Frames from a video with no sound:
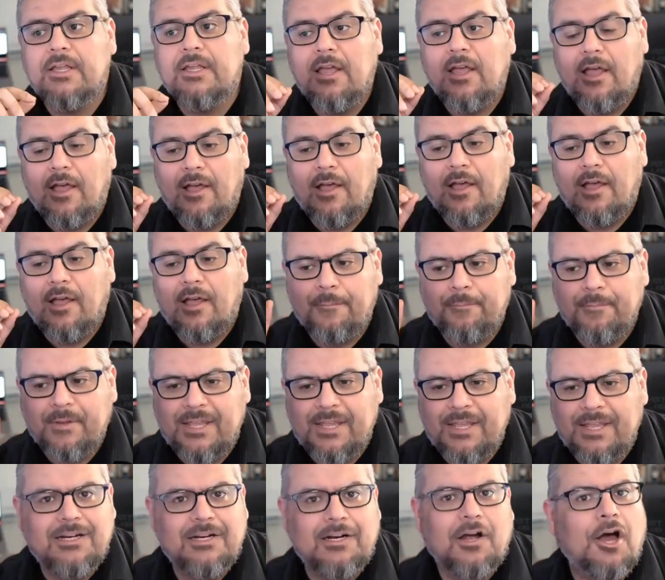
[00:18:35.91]
he did
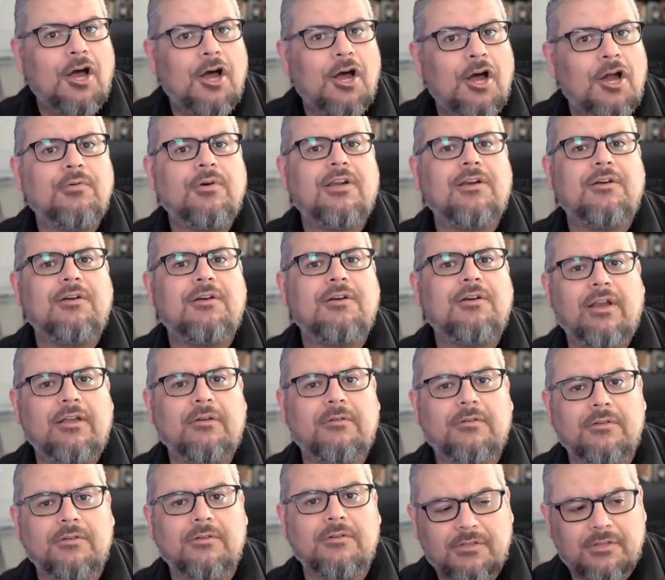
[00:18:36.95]
100
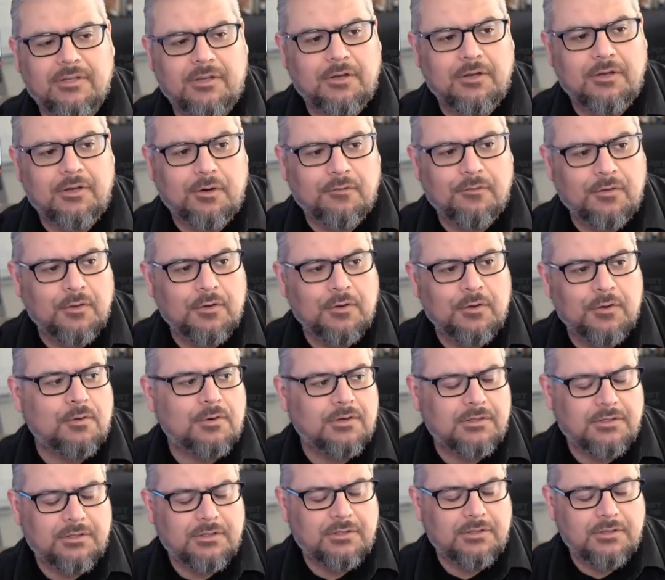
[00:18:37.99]
reels over the course
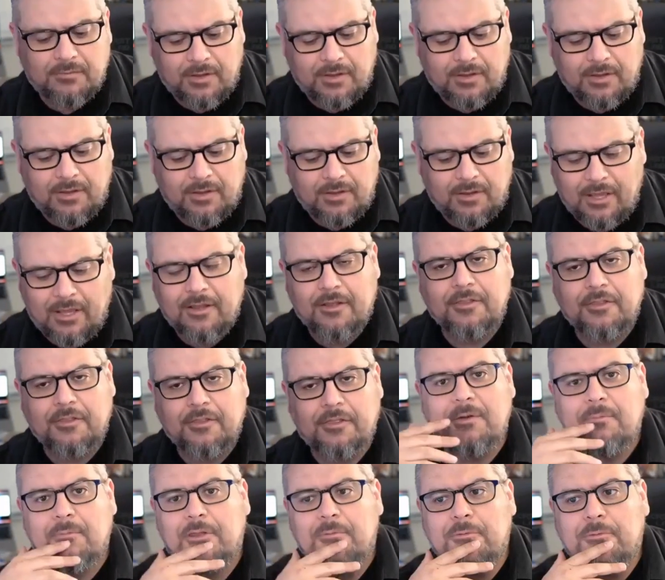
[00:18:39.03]
of like a
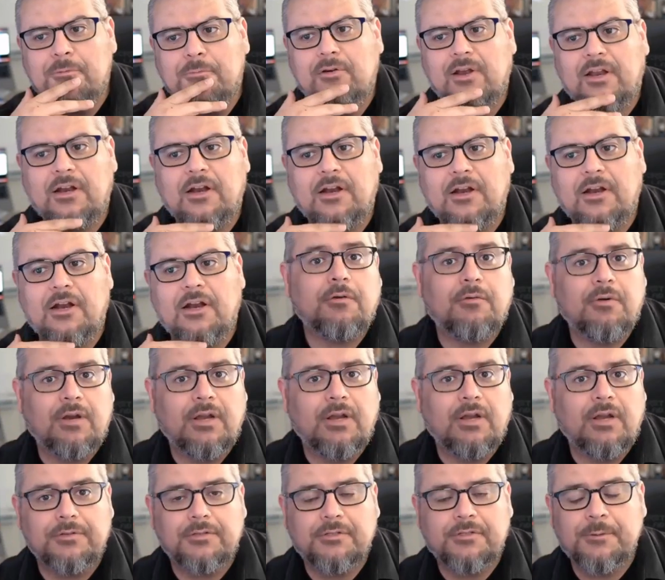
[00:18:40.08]
3-month period, 100
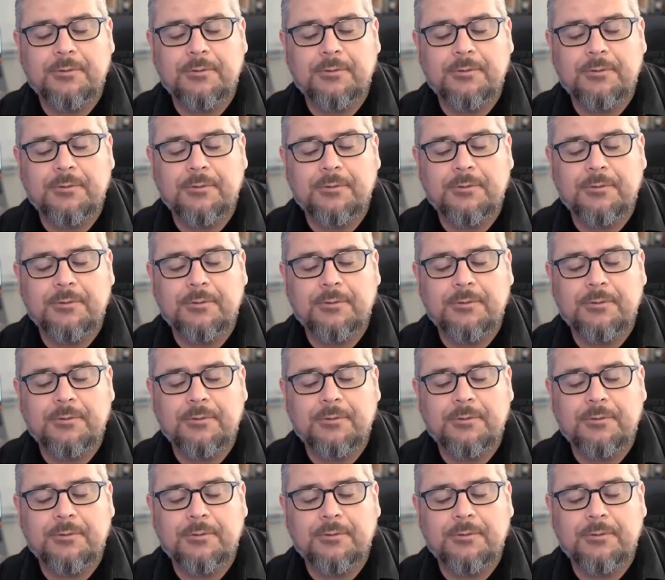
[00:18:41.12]
reels,